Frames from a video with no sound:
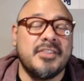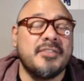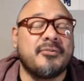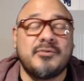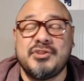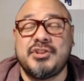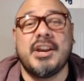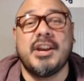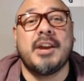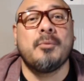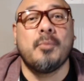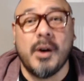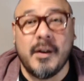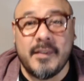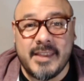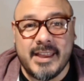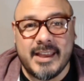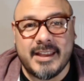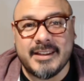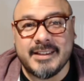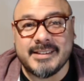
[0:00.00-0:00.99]
Gen 1,
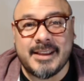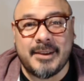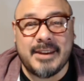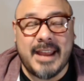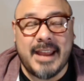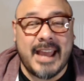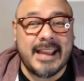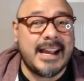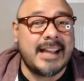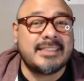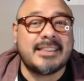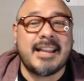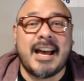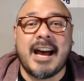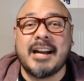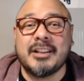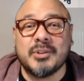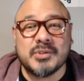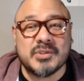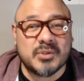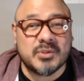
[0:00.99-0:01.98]
that is. I got the
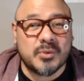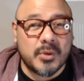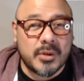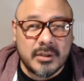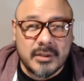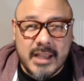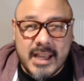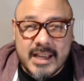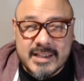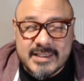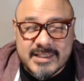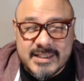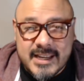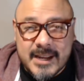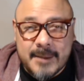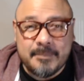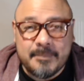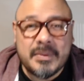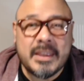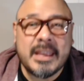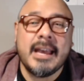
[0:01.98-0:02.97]
Holo Squirtle last
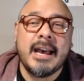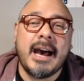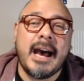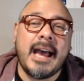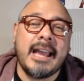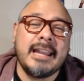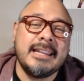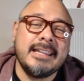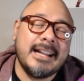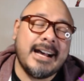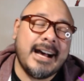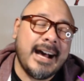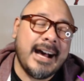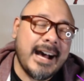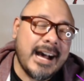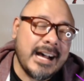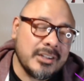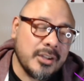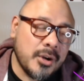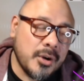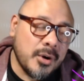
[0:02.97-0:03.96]
time. I need a
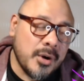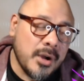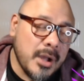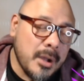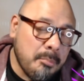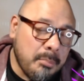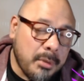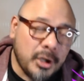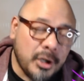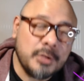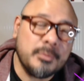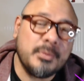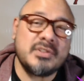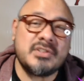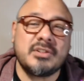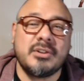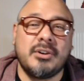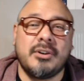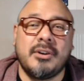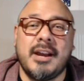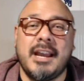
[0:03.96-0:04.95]
Holo
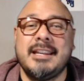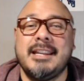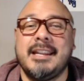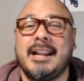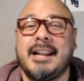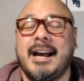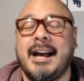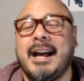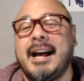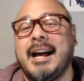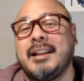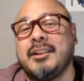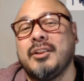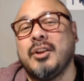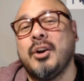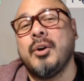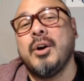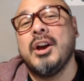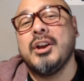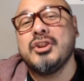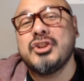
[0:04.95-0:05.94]
Bulbasaur. I need a
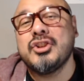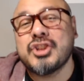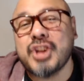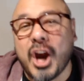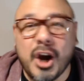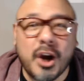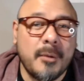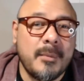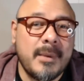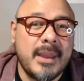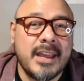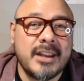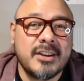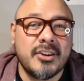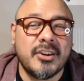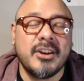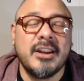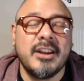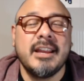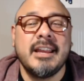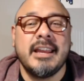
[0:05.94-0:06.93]
Holo
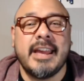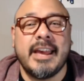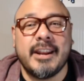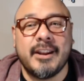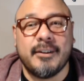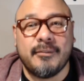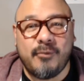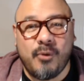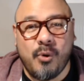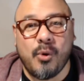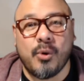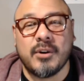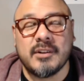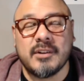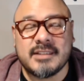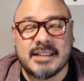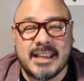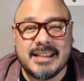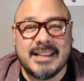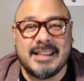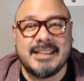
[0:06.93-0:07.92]
Charmander. And of
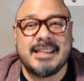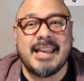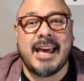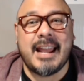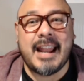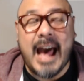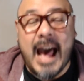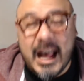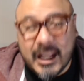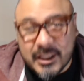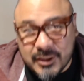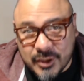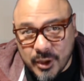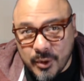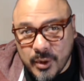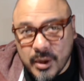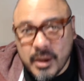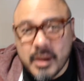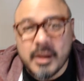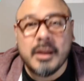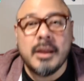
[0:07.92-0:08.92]
course, I need that
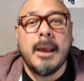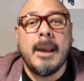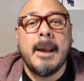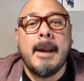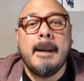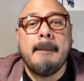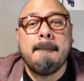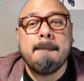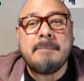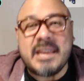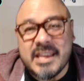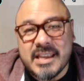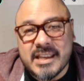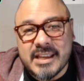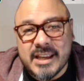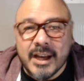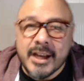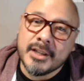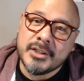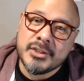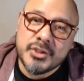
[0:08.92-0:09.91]
Holo
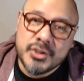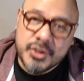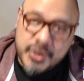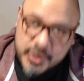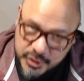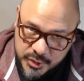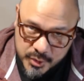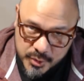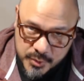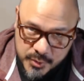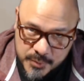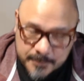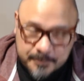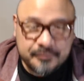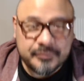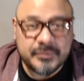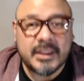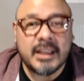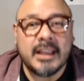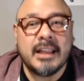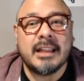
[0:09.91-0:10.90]
Pikachu.
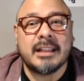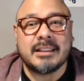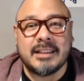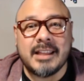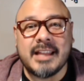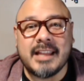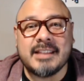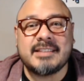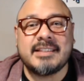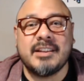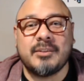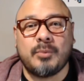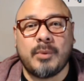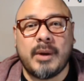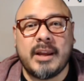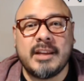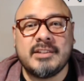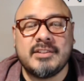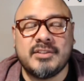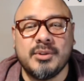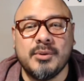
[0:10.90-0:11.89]
Let's get
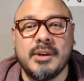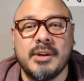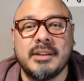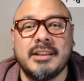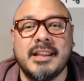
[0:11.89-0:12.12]
right to it.